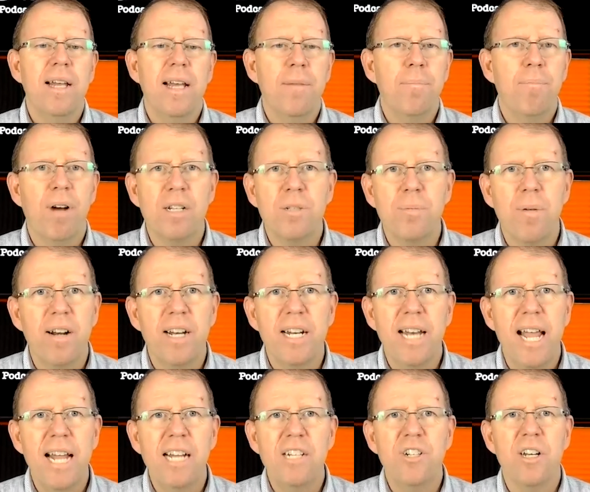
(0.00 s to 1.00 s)
Prosperity
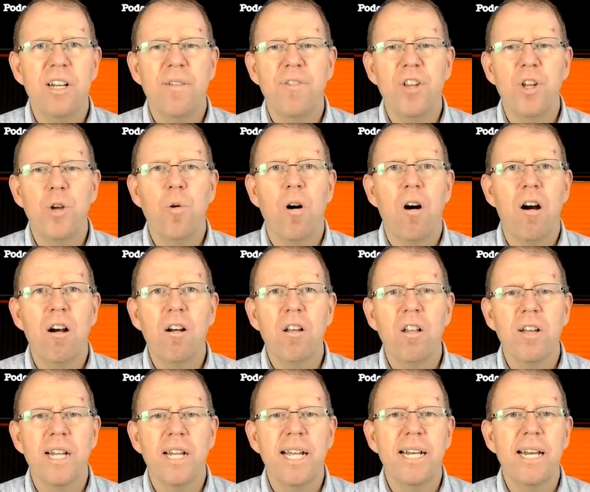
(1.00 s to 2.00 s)
Nation, if you are
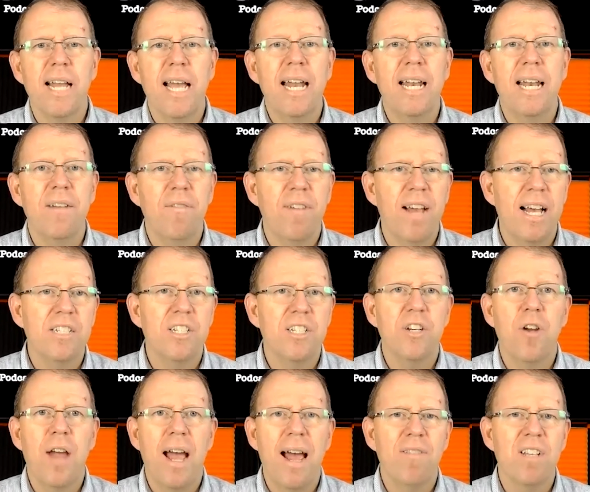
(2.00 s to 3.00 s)
looking at investing,
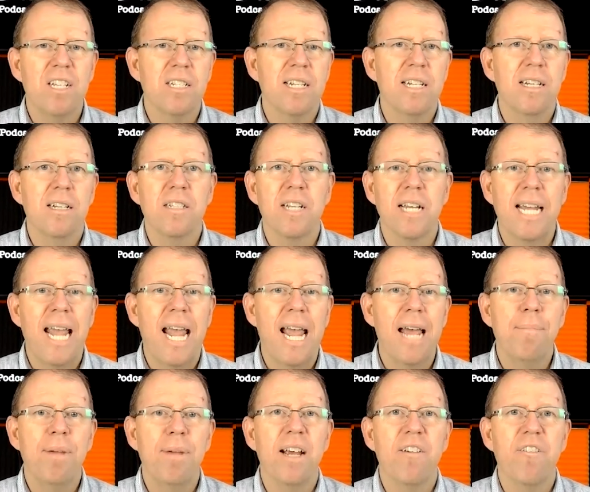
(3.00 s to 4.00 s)
you have the skills, it can
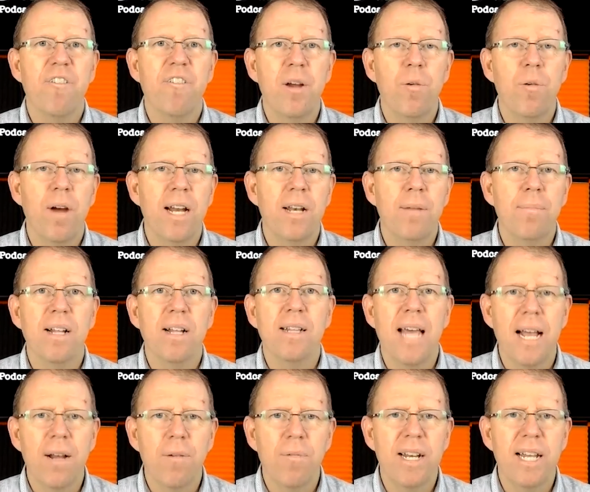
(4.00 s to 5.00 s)
be a great way to build
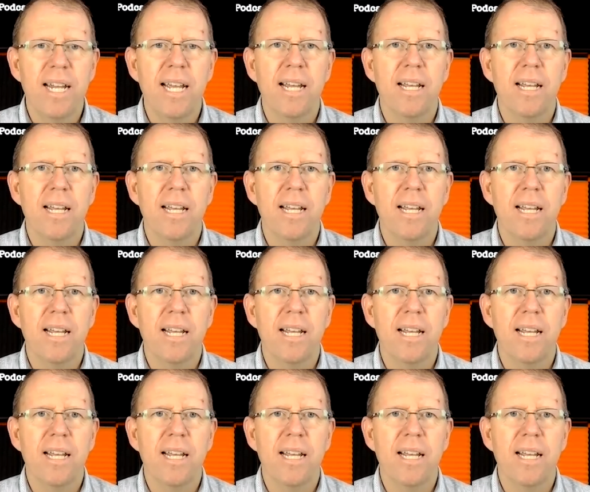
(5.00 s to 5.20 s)
equity.